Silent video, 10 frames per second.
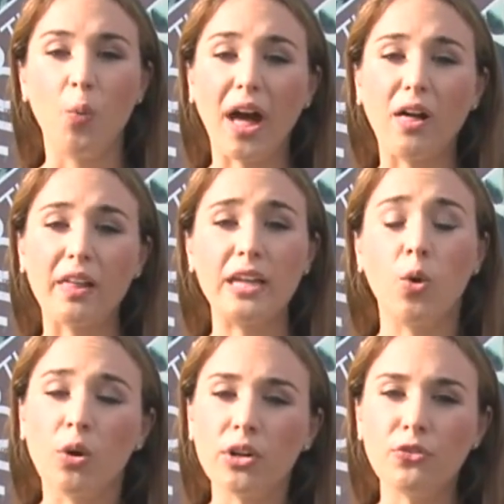Well, in
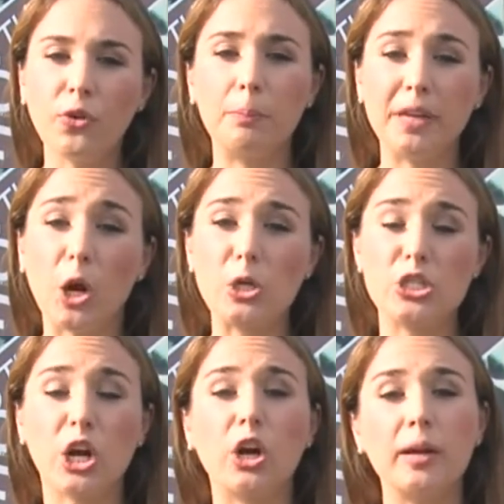order for B R
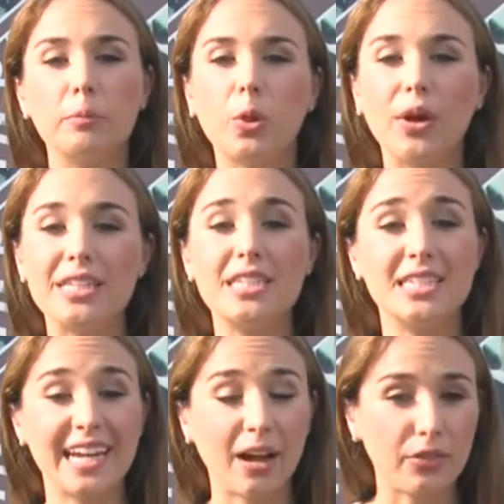G R employees to
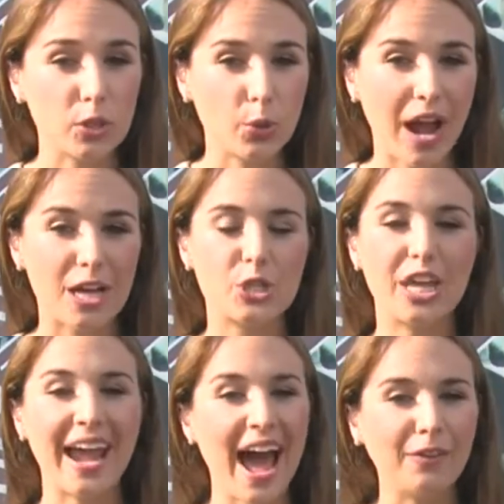take out the trash,
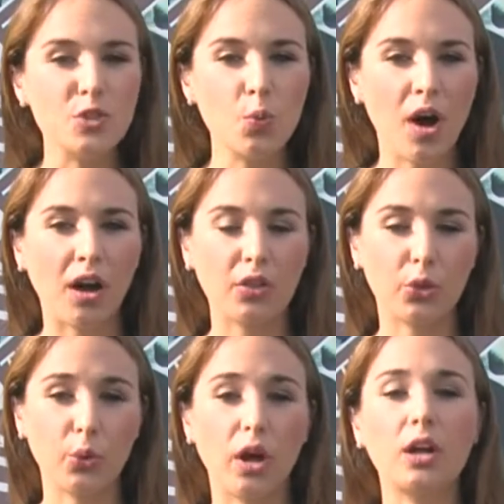they have to walk
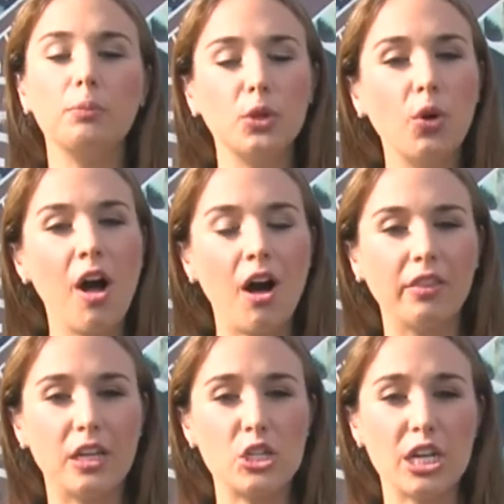through a communal
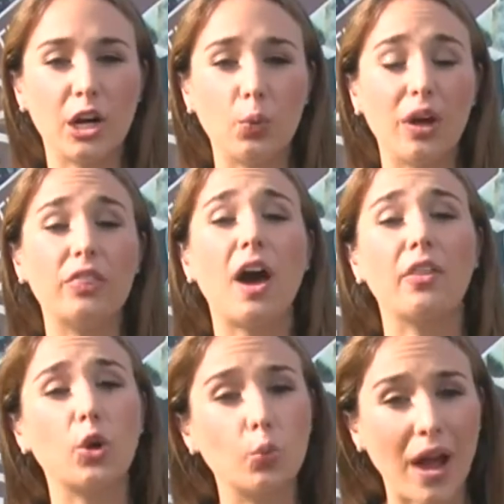hall they share with
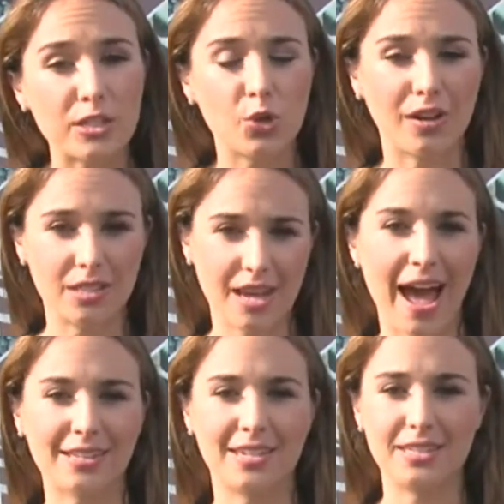other restaurants to
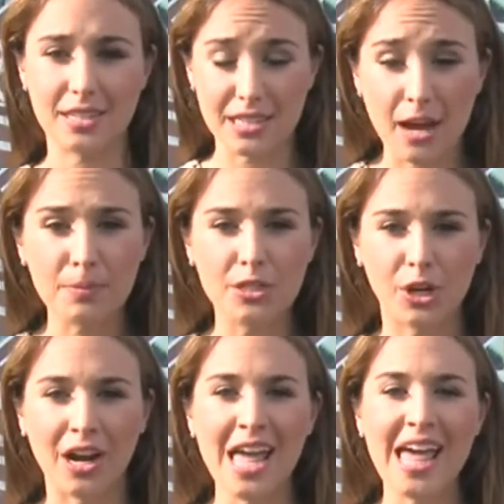access the
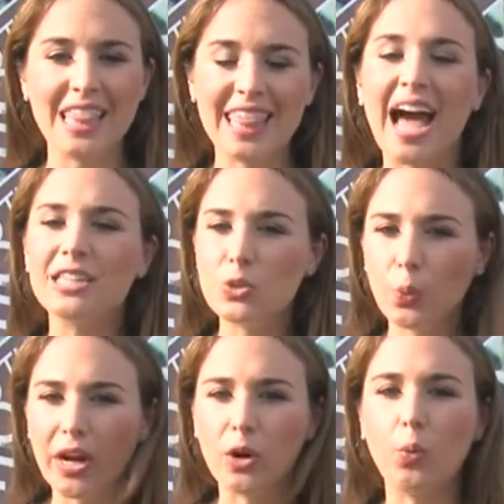dumpster. That's
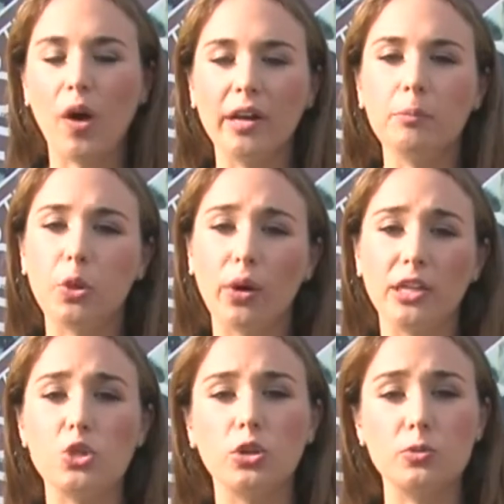where one
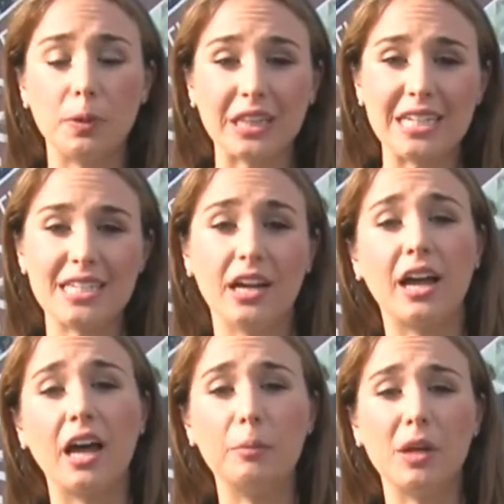employee told police a
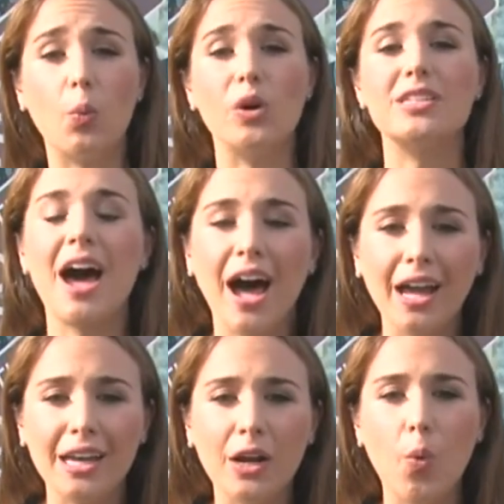gunman was
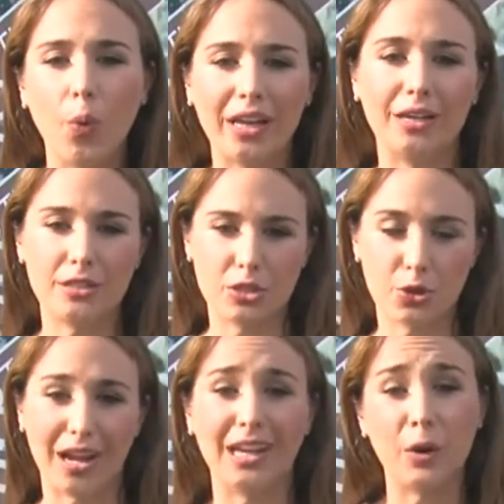hiding, waiting to
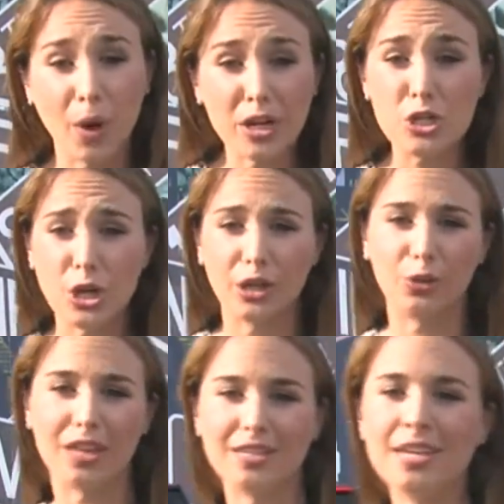strike. And I want to show
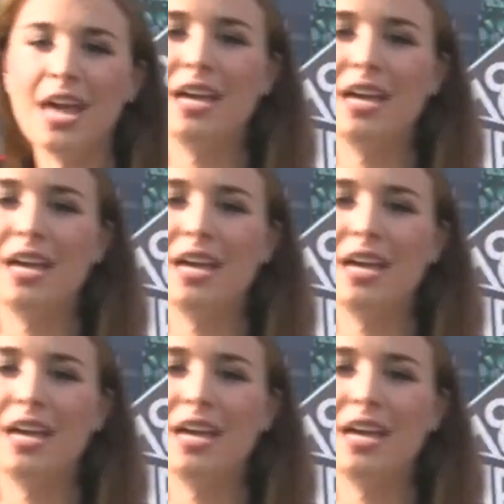you this.